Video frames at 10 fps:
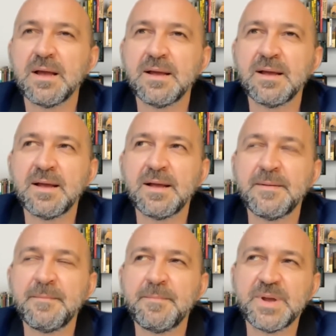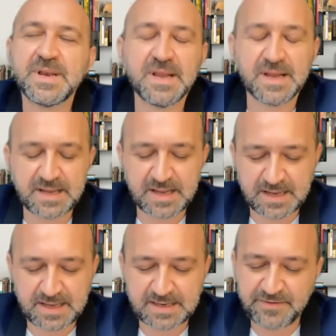Uh, but I,
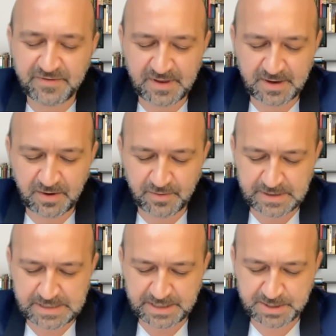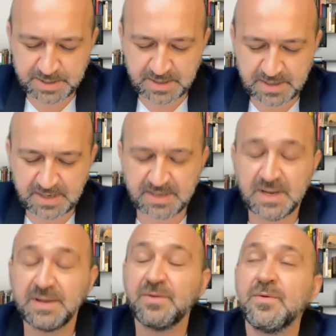I, understand your intention, and,
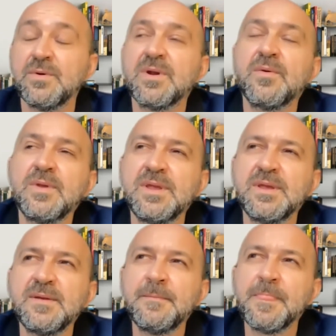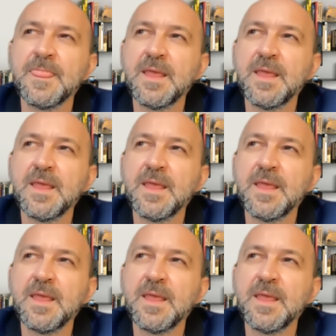and I do agree,